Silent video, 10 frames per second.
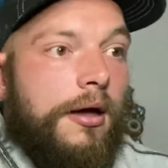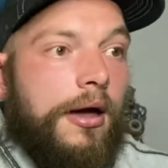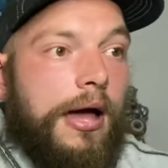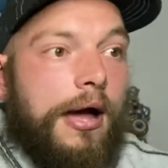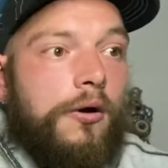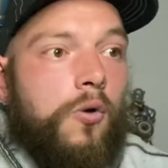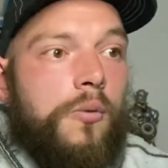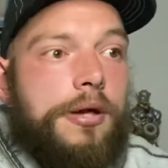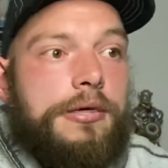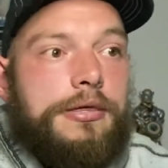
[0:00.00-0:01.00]
I
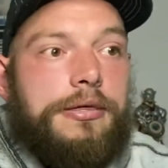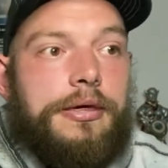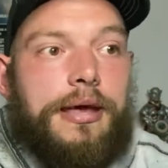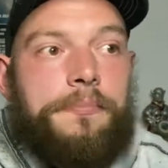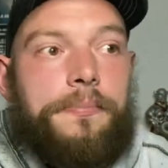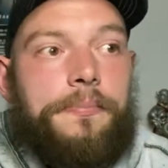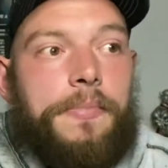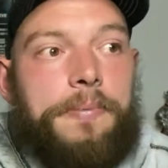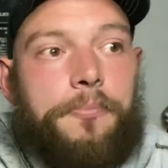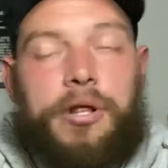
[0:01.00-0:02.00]
always, when
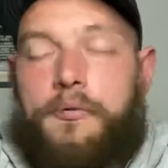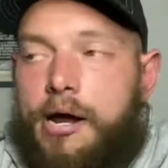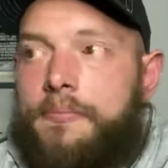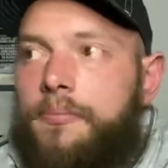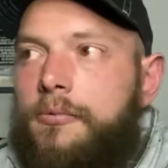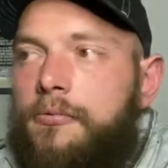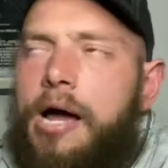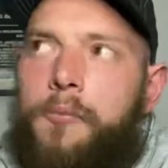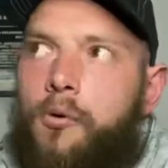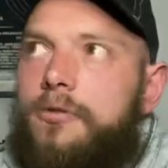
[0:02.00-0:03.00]
I write, no, I
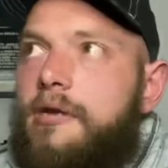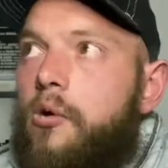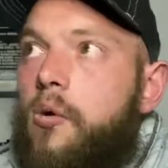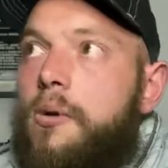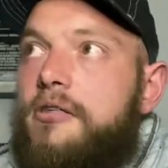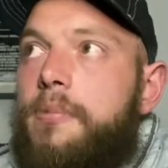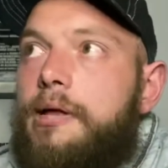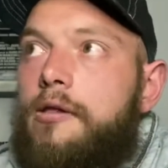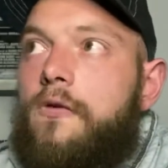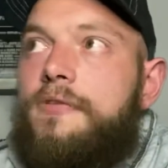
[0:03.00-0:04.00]
won't say always, but
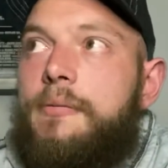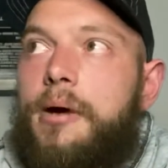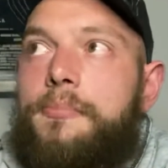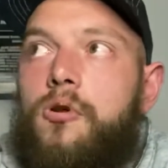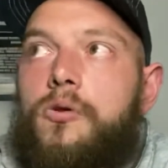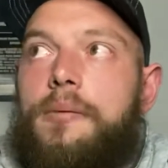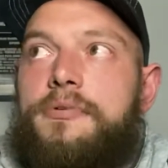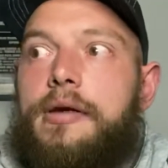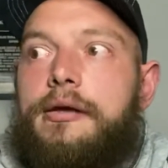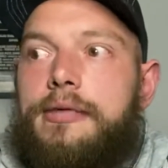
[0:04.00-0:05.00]
I'll often in my program
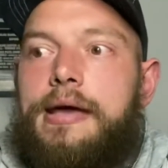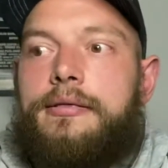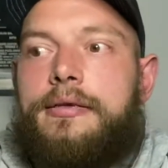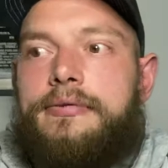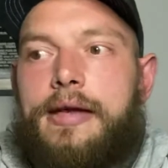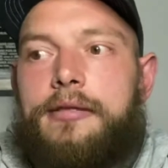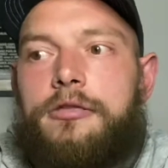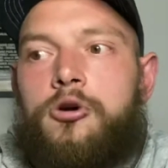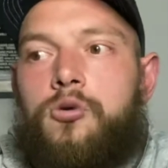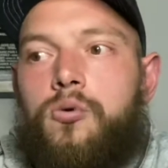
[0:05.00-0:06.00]
say, take this set
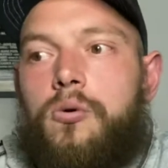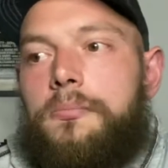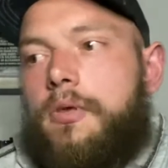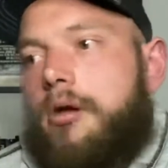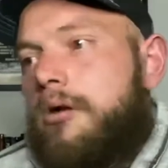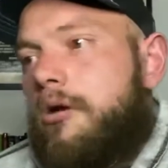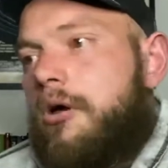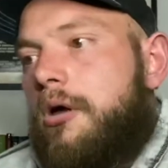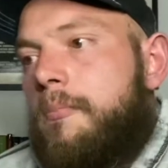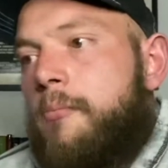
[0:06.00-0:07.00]
to
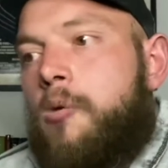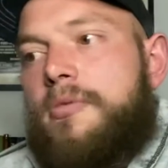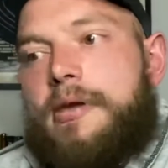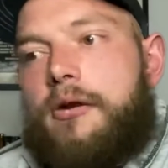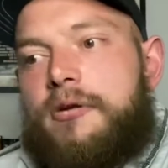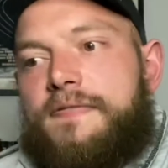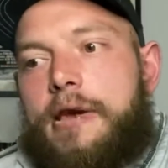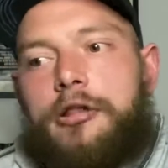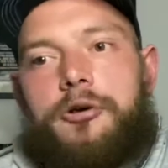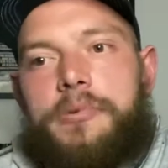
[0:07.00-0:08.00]
momentary
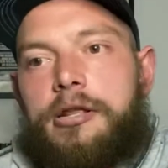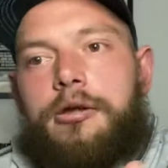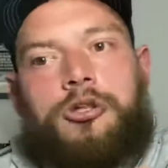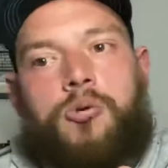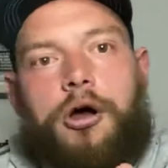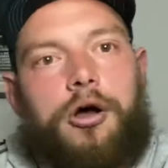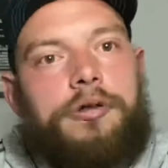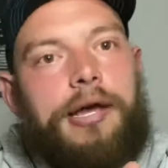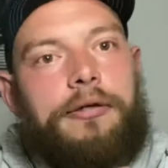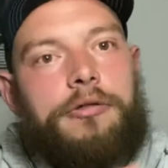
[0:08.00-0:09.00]
failure, meaning you can't
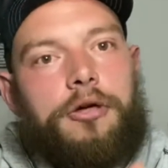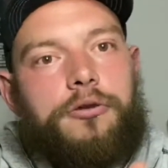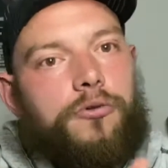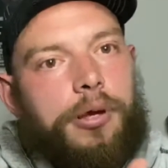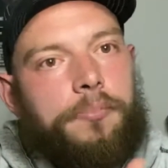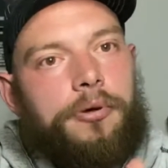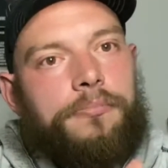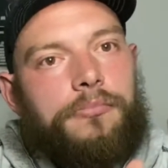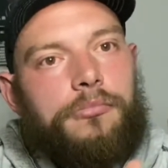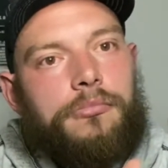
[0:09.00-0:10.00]
get another rep
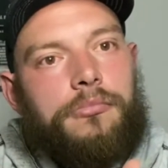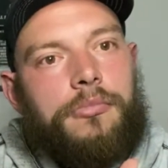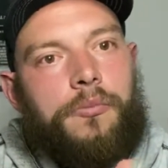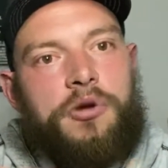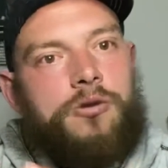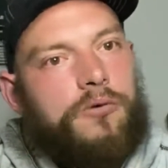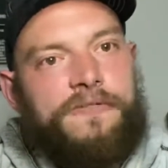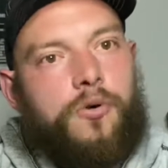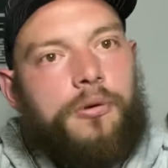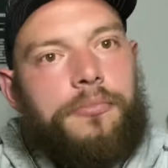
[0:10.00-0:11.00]
with good
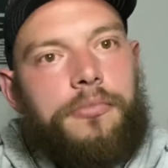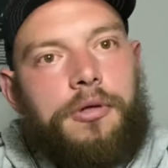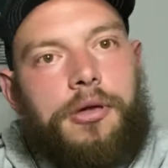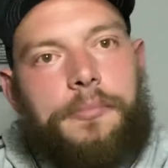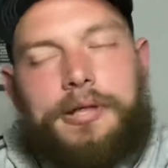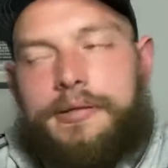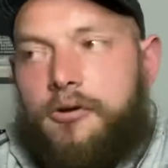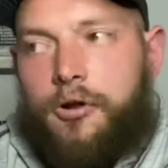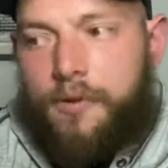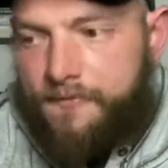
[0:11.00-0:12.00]
form. I mean, you
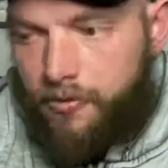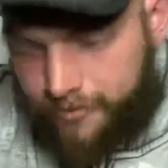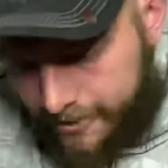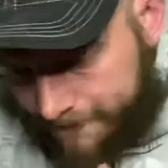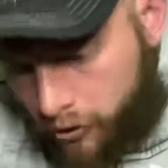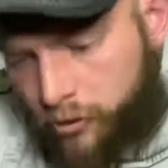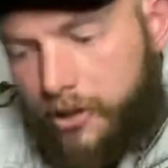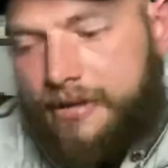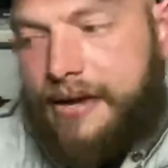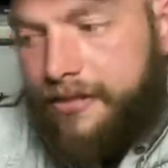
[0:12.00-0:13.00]
know, if you're doing a
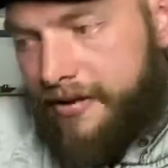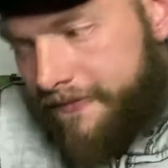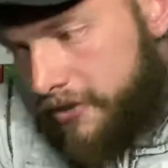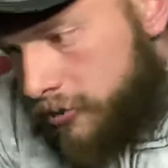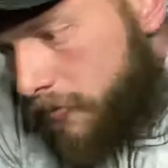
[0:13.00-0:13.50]
deadlift and your